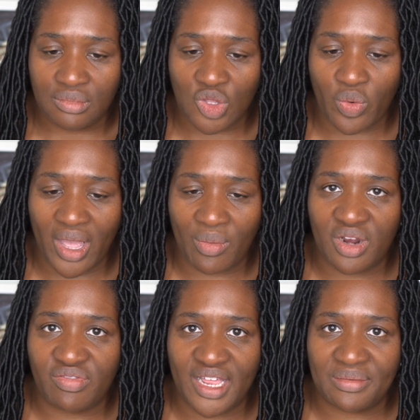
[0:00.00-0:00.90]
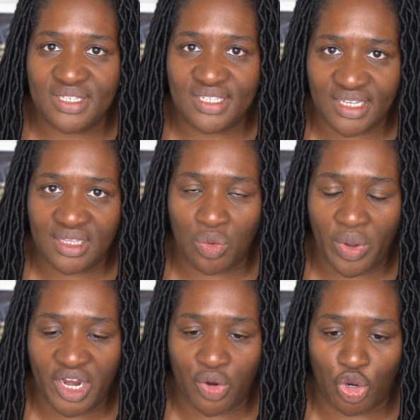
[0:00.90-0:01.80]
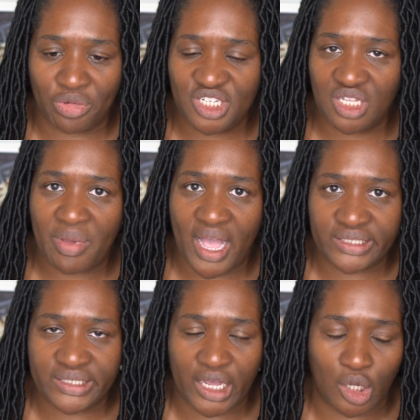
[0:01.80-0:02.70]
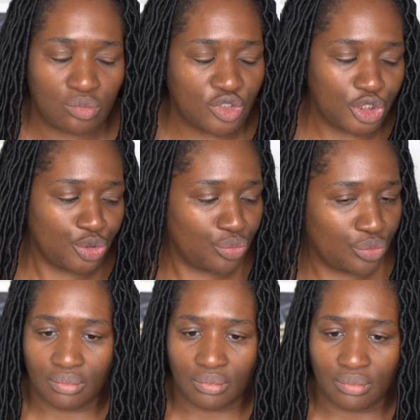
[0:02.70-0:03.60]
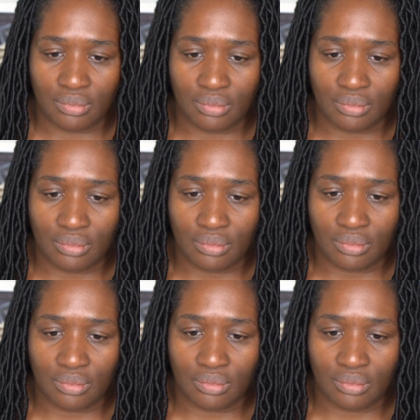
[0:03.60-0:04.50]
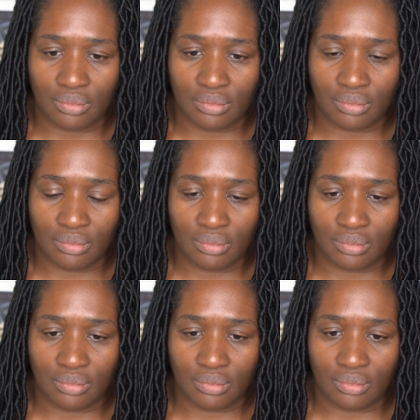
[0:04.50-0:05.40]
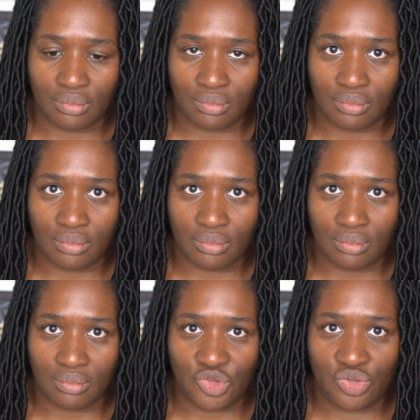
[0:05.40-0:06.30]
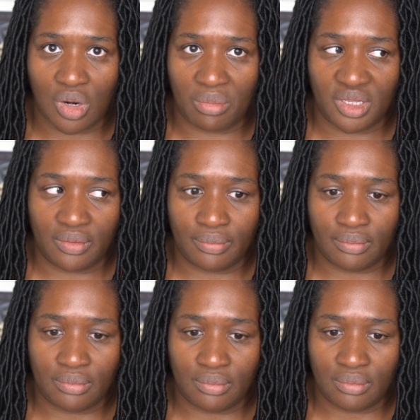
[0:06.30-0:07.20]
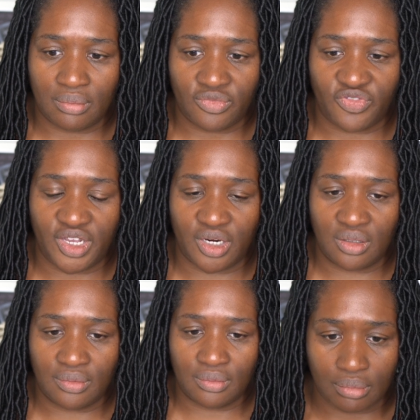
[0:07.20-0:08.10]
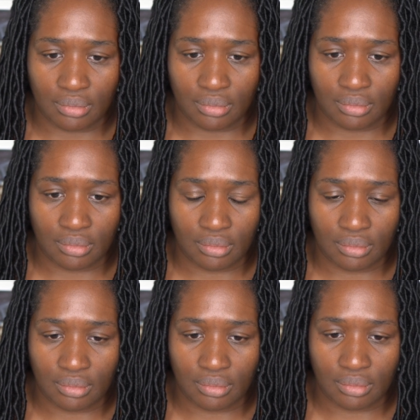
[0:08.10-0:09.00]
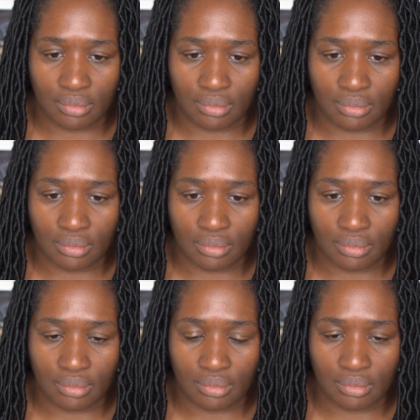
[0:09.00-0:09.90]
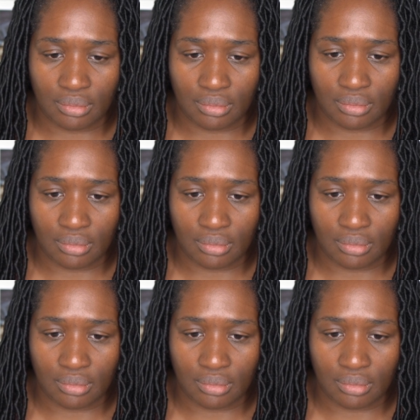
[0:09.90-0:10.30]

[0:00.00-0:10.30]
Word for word: The way I would have let him sit in the waiting room until he passed out. Wait, why aren't you in school? Trauma, fear. It's different when you're a girl.